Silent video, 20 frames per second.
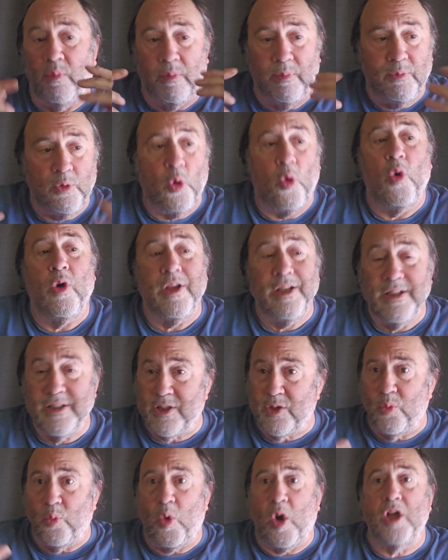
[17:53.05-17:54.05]
coins
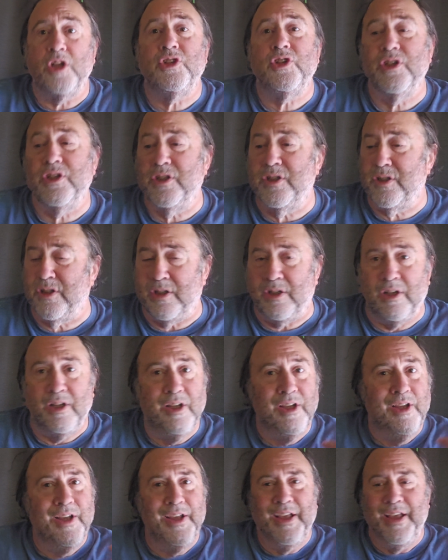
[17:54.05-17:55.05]
and watches, and
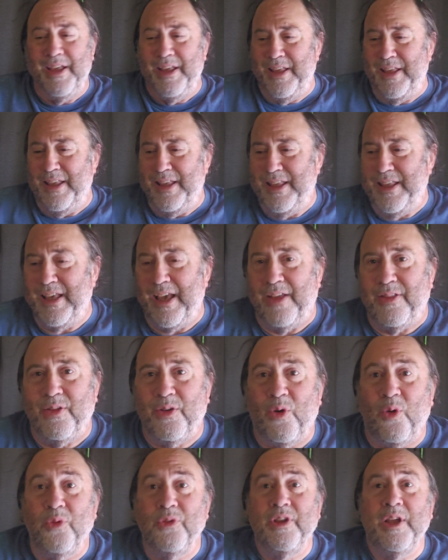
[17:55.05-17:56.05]
yeah, the
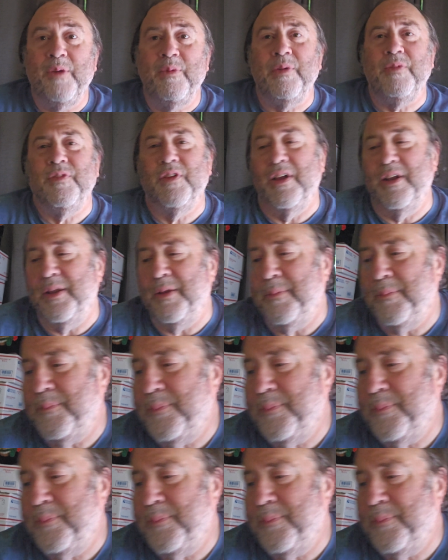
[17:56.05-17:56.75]
whole time we've done it,